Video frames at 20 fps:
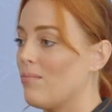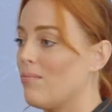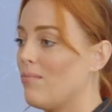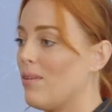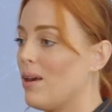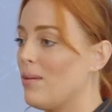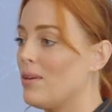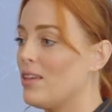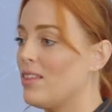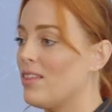
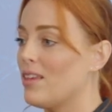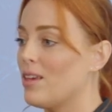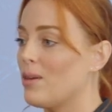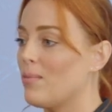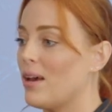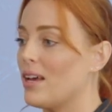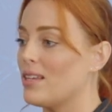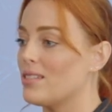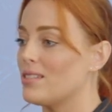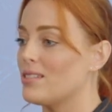Maybe think
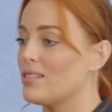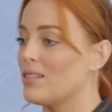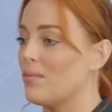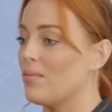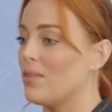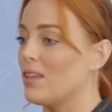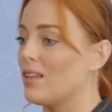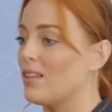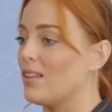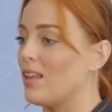about
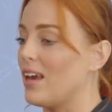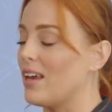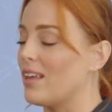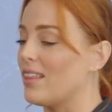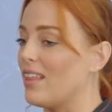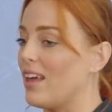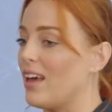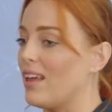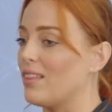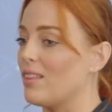something like
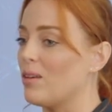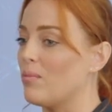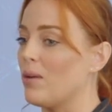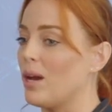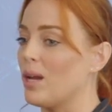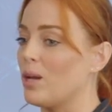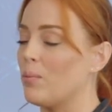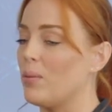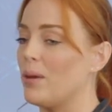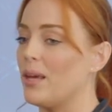that
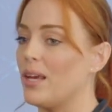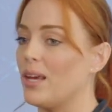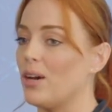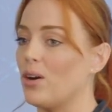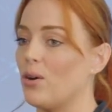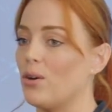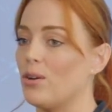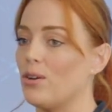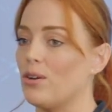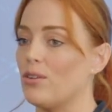might appear
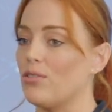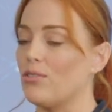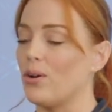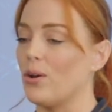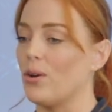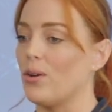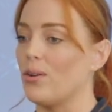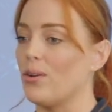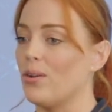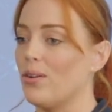on your
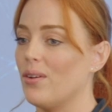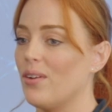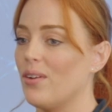phone.